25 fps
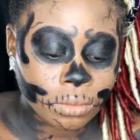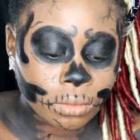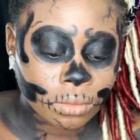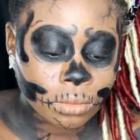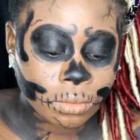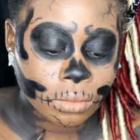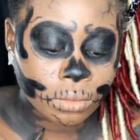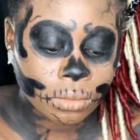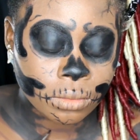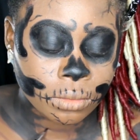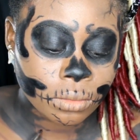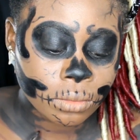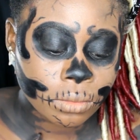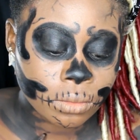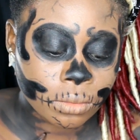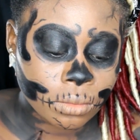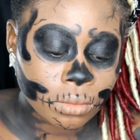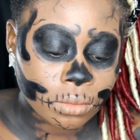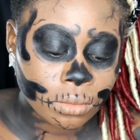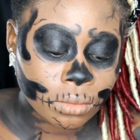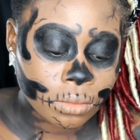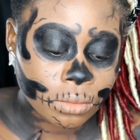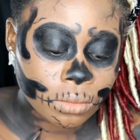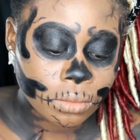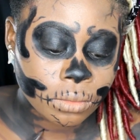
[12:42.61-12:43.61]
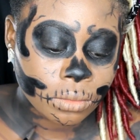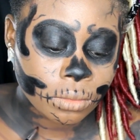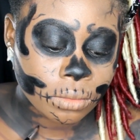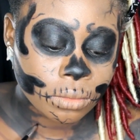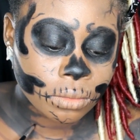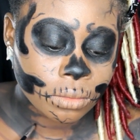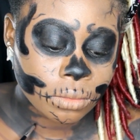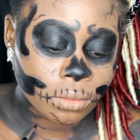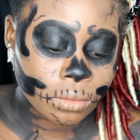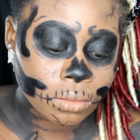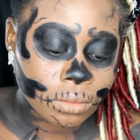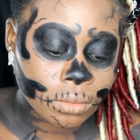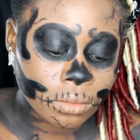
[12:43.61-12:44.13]
And I'm going to take the
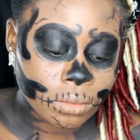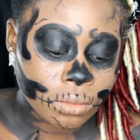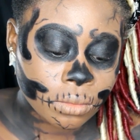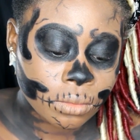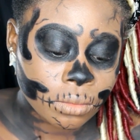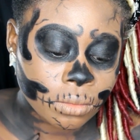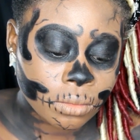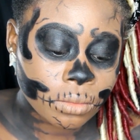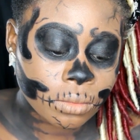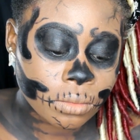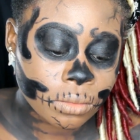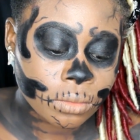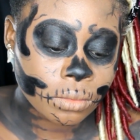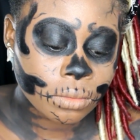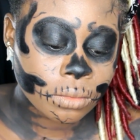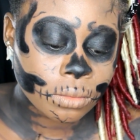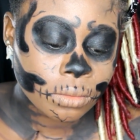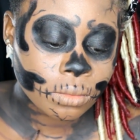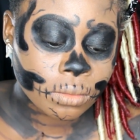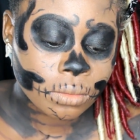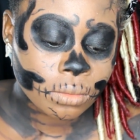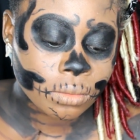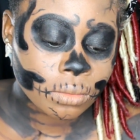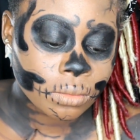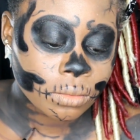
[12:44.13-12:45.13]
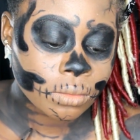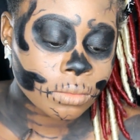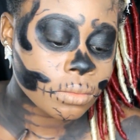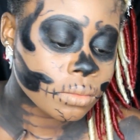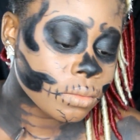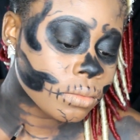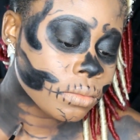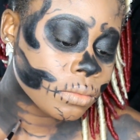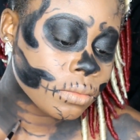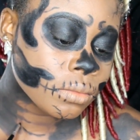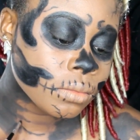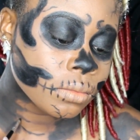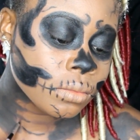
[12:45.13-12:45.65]
same eyeliner and that
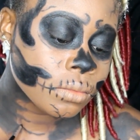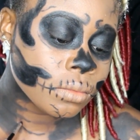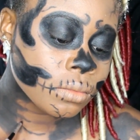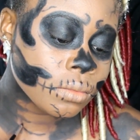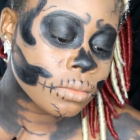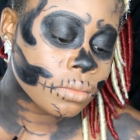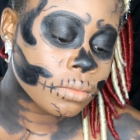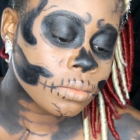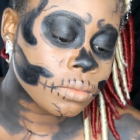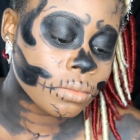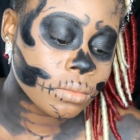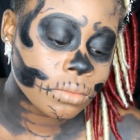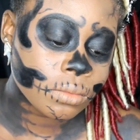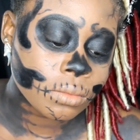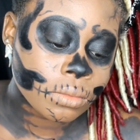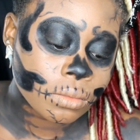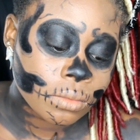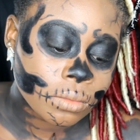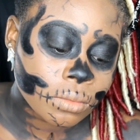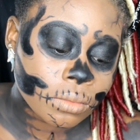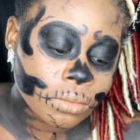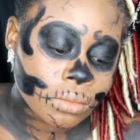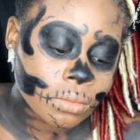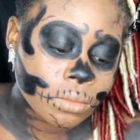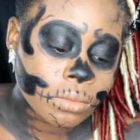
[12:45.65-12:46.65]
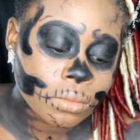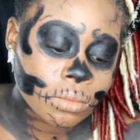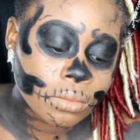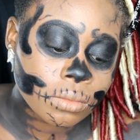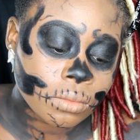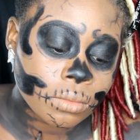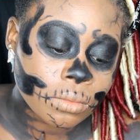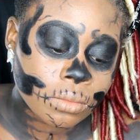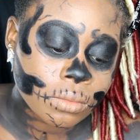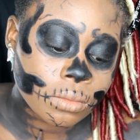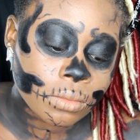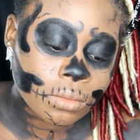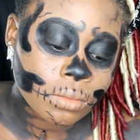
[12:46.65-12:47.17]
same little detail brush and just go
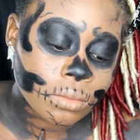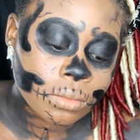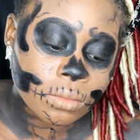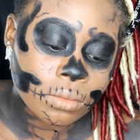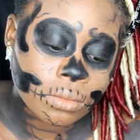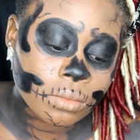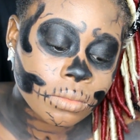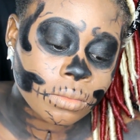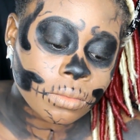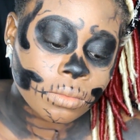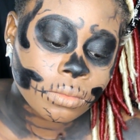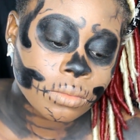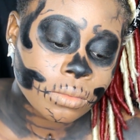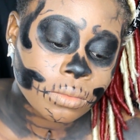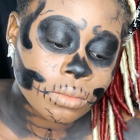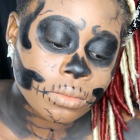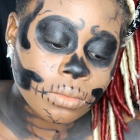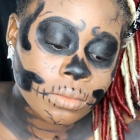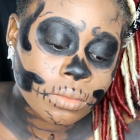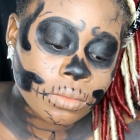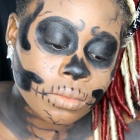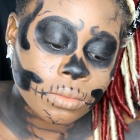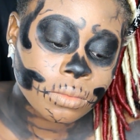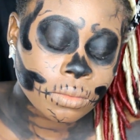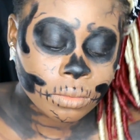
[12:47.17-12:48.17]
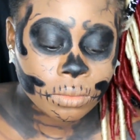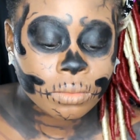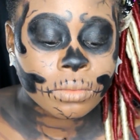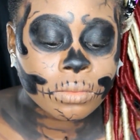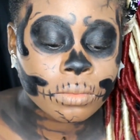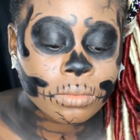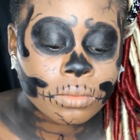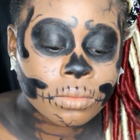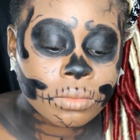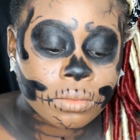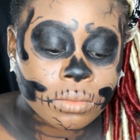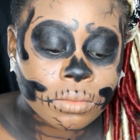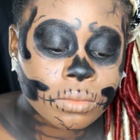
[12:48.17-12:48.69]
in and do my neck.
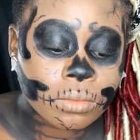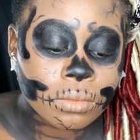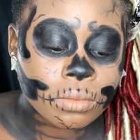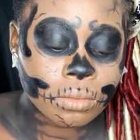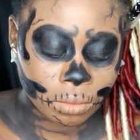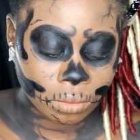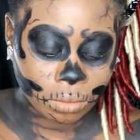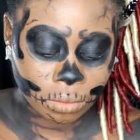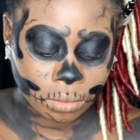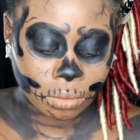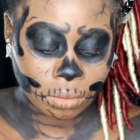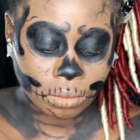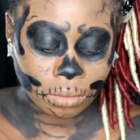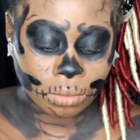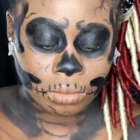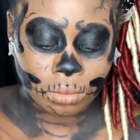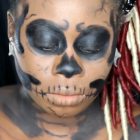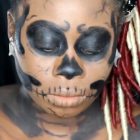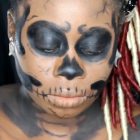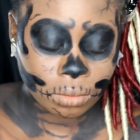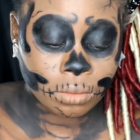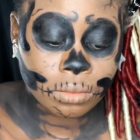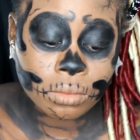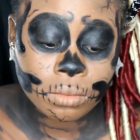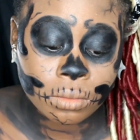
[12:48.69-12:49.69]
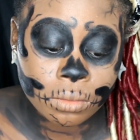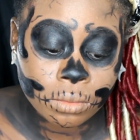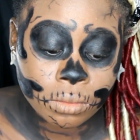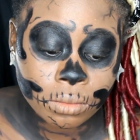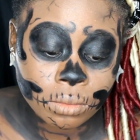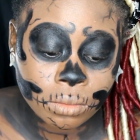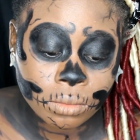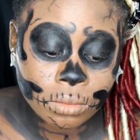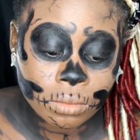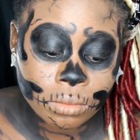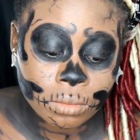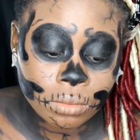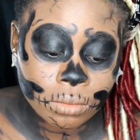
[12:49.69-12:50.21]
And I fucked up on this
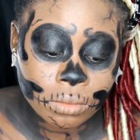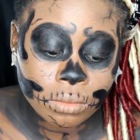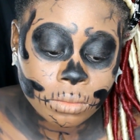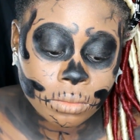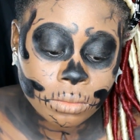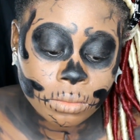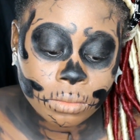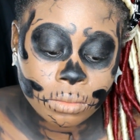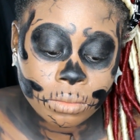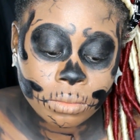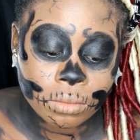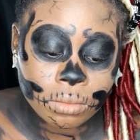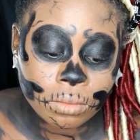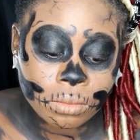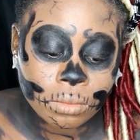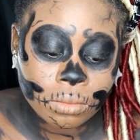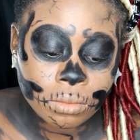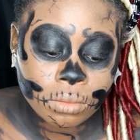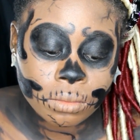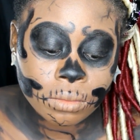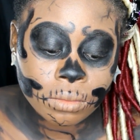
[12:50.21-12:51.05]
really fucking hard.